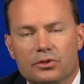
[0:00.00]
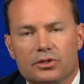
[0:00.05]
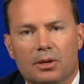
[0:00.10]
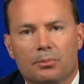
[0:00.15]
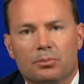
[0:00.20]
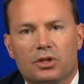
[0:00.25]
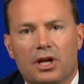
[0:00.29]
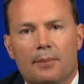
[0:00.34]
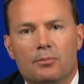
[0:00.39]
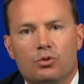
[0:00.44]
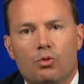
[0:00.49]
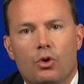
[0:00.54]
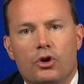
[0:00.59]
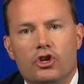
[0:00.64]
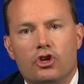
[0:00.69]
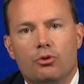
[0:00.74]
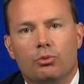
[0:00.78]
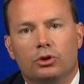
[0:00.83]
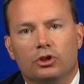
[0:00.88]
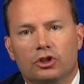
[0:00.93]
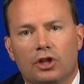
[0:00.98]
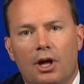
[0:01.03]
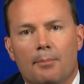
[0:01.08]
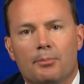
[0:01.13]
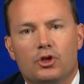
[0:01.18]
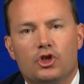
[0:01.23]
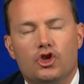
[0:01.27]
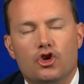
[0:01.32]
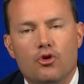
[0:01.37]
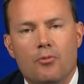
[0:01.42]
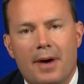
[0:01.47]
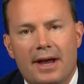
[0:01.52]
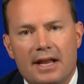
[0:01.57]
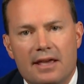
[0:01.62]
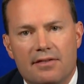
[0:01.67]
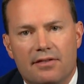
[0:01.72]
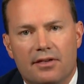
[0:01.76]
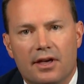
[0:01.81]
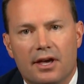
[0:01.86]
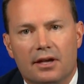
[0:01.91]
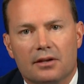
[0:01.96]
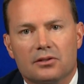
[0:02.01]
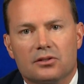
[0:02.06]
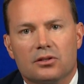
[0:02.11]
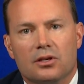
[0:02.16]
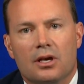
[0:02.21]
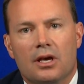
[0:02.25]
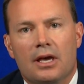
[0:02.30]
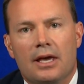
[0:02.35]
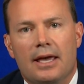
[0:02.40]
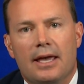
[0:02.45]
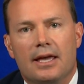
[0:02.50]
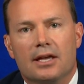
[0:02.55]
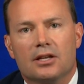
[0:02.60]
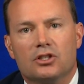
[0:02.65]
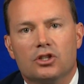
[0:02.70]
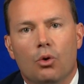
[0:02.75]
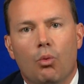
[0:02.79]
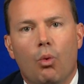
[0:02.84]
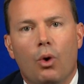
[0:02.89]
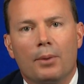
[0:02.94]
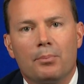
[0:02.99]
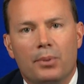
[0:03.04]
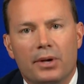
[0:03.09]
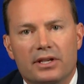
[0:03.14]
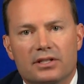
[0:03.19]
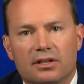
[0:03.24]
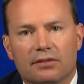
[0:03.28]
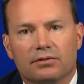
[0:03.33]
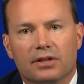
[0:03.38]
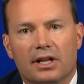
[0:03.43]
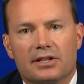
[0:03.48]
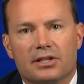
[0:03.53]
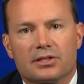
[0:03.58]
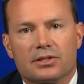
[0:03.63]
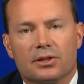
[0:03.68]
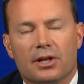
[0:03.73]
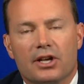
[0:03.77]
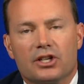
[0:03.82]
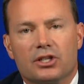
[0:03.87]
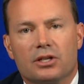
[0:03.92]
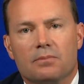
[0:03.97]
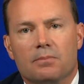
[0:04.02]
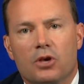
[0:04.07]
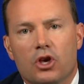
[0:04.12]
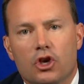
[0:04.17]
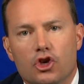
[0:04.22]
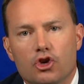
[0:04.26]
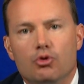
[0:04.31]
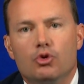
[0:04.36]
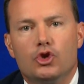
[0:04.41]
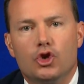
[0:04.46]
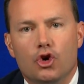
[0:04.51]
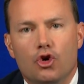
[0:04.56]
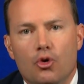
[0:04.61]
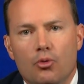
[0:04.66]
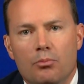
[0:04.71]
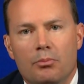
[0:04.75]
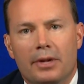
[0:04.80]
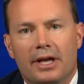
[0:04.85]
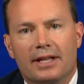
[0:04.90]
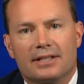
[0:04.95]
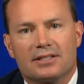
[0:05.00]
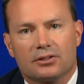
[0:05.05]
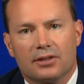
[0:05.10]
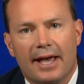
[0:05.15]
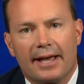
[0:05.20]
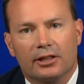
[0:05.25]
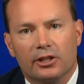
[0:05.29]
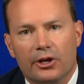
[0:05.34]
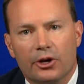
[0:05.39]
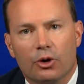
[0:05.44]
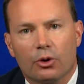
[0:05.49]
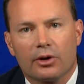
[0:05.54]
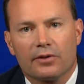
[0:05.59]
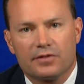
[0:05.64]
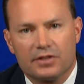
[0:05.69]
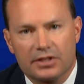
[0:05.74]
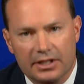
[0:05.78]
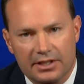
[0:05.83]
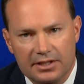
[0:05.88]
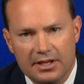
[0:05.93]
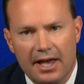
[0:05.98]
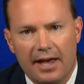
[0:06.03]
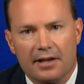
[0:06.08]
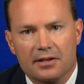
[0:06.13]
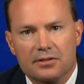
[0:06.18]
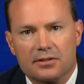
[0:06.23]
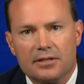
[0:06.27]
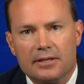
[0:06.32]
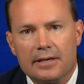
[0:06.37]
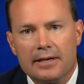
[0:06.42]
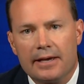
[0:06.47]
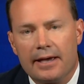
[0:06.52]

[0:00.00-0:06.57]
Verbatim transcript: Sometimes when you lump too many things into one piece of legislation, you doom its likelihood of success.